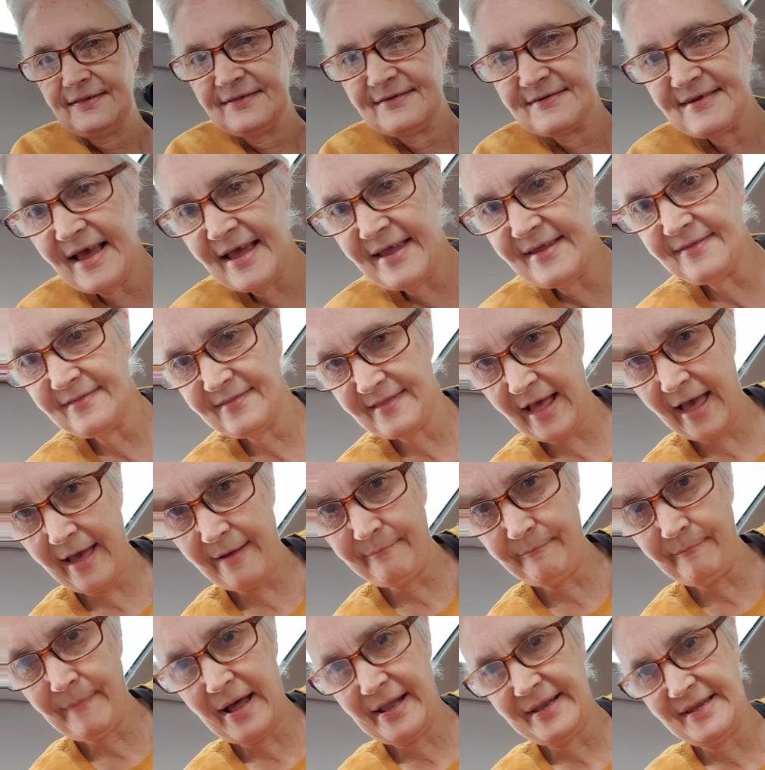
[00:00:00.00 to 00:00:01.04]
take that
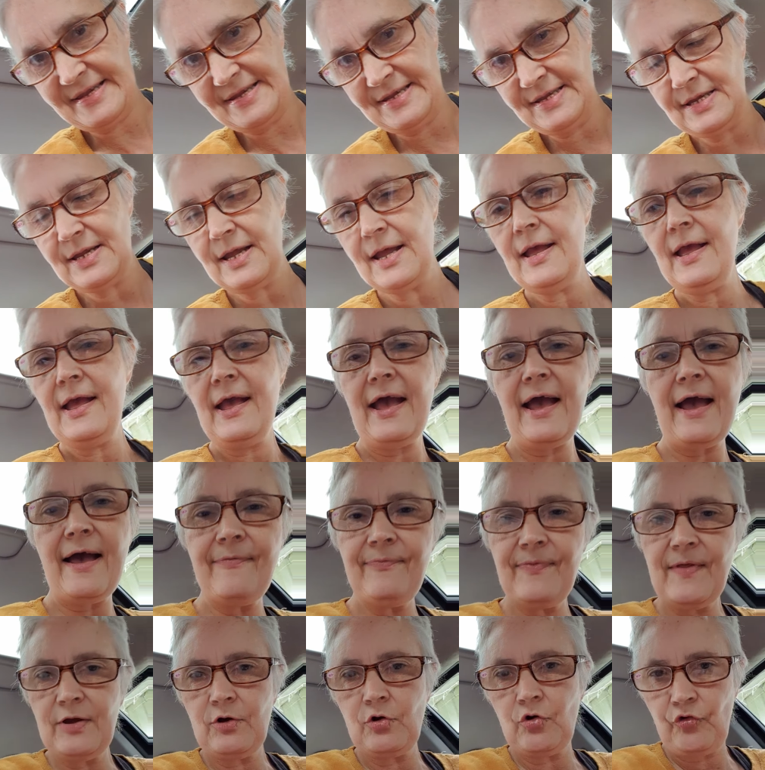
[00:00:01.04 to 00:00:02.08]
money
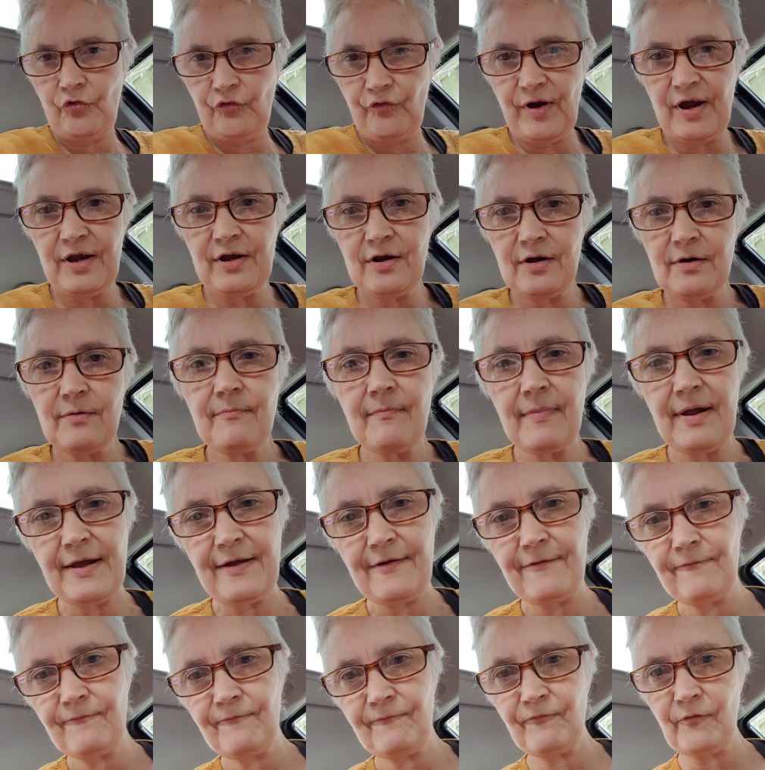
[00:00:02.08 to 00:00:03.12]
and then credit
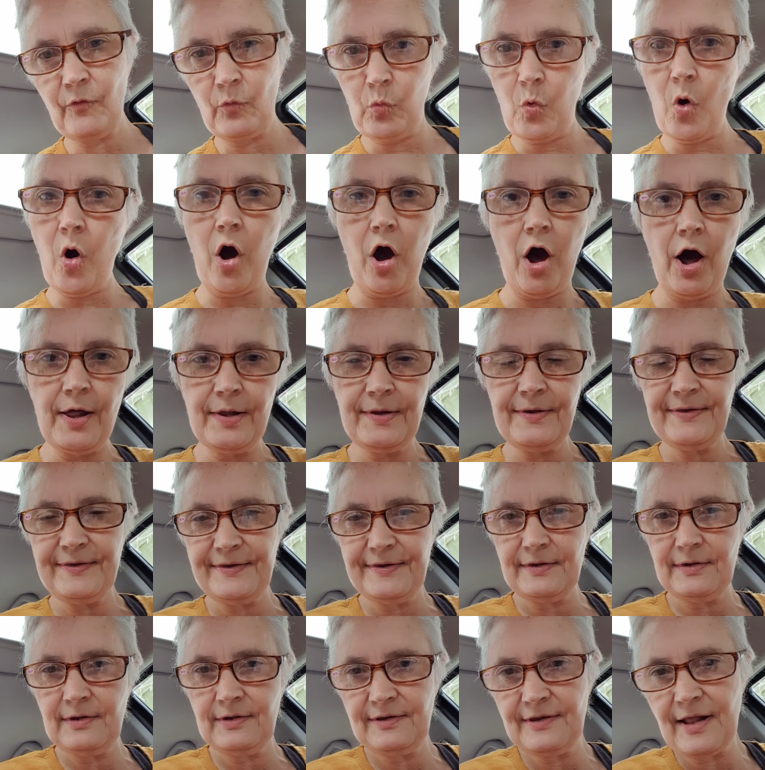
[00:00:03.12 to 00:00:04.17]
me for what
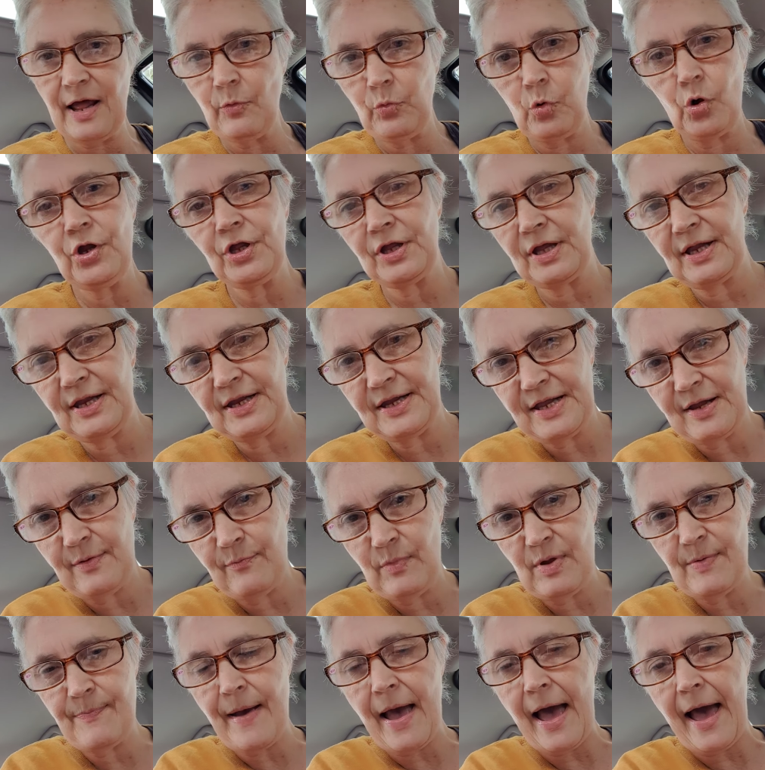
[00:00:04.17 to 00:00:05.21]
they weren't going to give
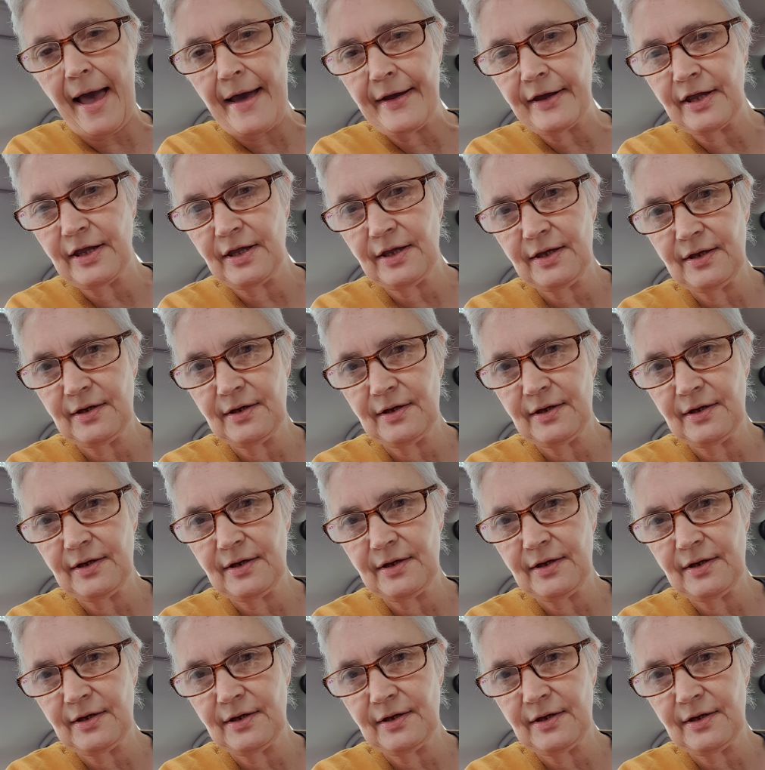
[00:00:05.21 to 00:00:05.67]
me back.